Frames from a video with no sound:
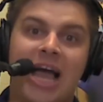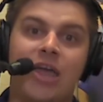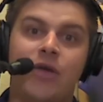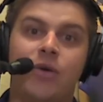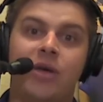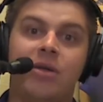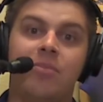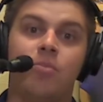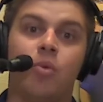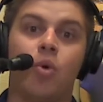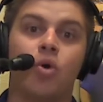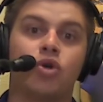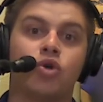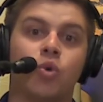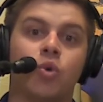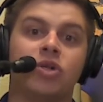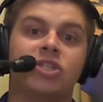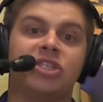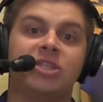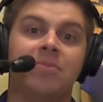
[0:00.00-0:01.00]
who hit more
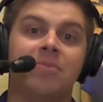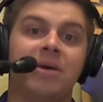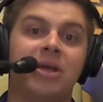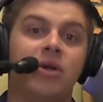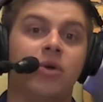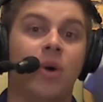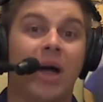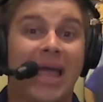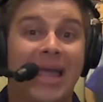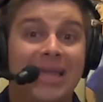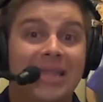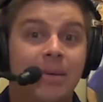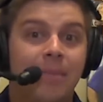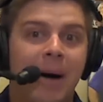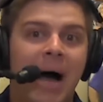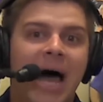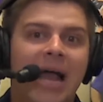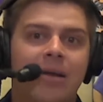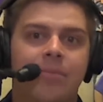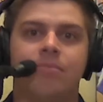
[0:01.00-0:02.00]
towards the middle and the
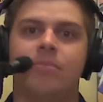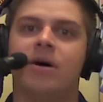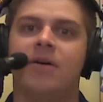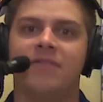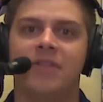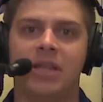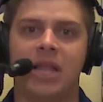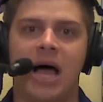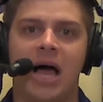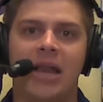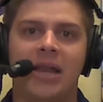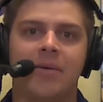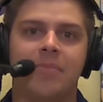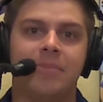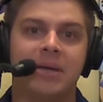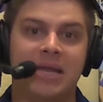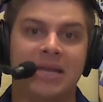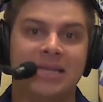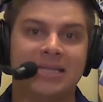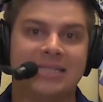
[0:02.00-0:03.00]
bottom of the lineup
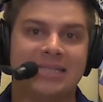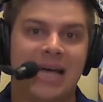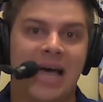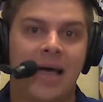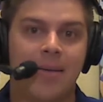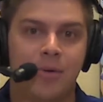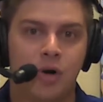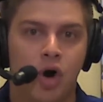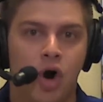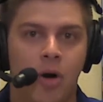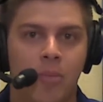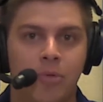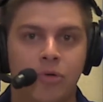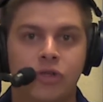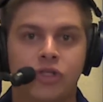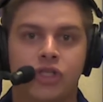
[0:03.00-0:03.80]
in his time at Auburn.